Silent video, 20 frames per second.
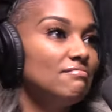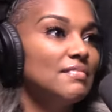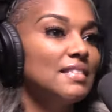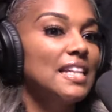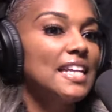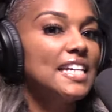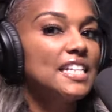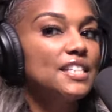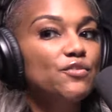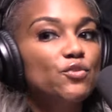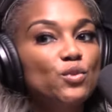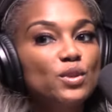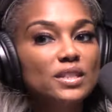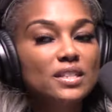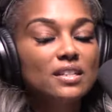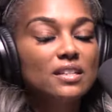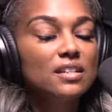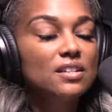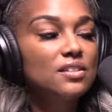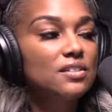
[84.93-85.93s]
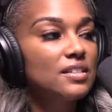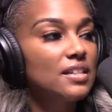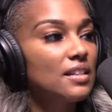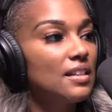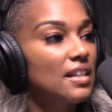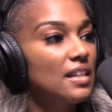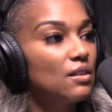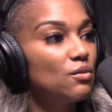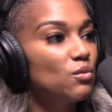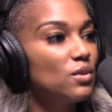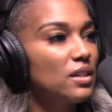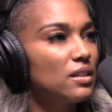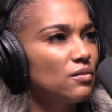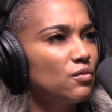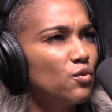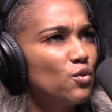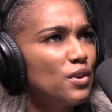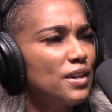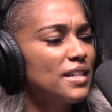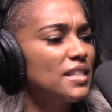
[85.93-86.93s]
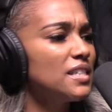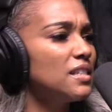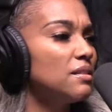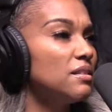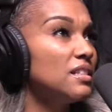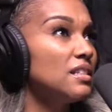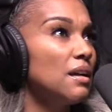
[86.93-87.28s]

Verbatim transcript: last fourteen years at like what four inch.